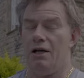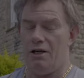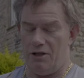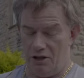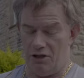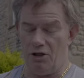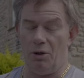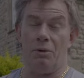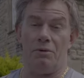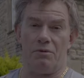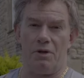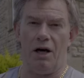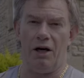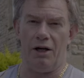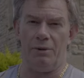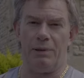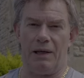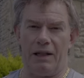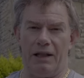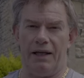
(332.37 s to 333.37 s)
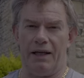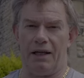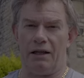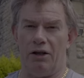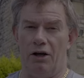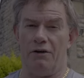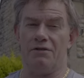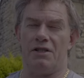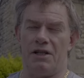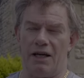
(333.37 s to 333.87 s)
You don't want hyper clean
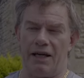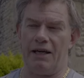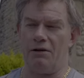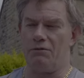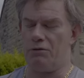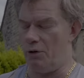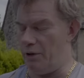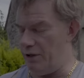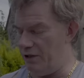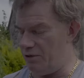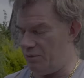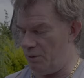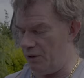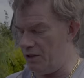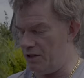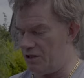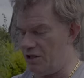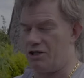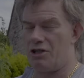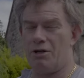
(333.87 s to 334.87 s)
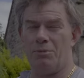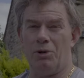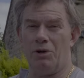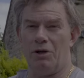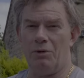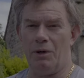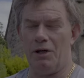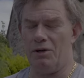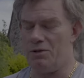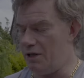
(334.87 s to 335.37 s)
cloths that get ruined when you touch them on the
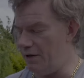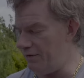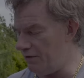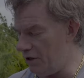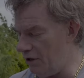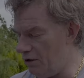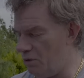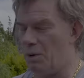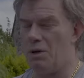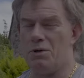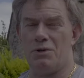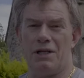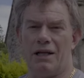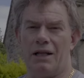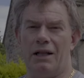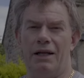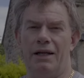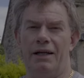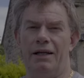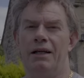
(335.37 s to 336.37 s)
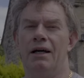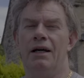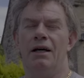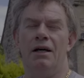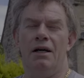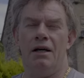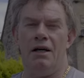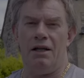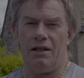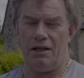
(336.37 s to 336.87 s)
wheels. Even though the wheels are clean,
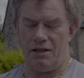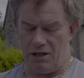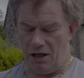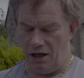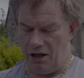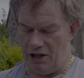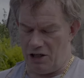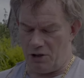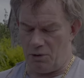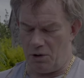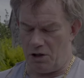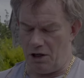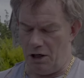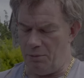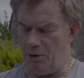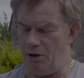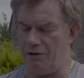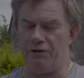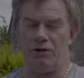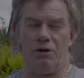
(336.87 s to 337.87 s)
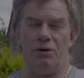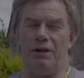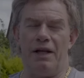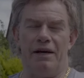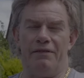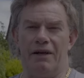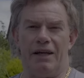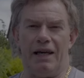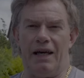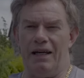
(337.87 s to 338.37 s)
the tarnish will come off and you'll
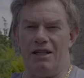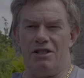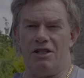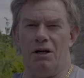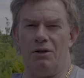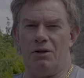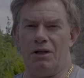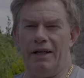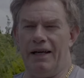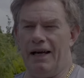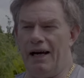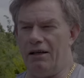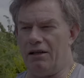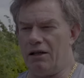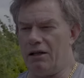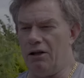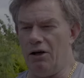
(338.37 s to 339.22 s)
never get it totally out of the